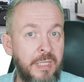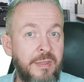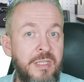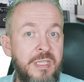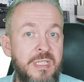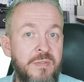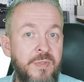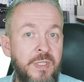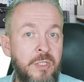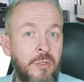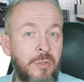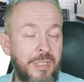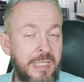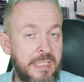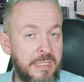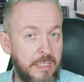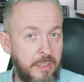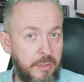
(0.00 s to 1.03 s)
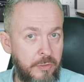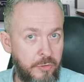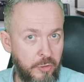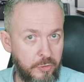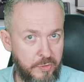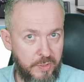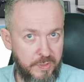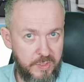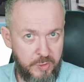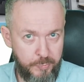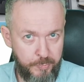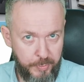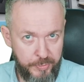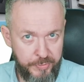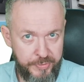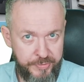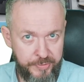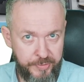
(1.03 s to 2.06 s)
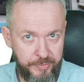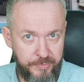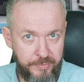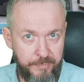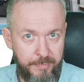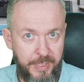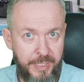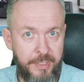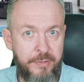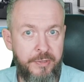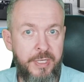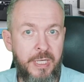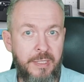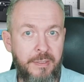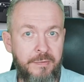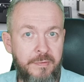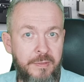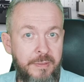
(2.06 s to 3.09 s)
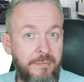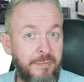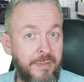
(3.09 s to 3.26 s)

This video is not sponsored by Creality.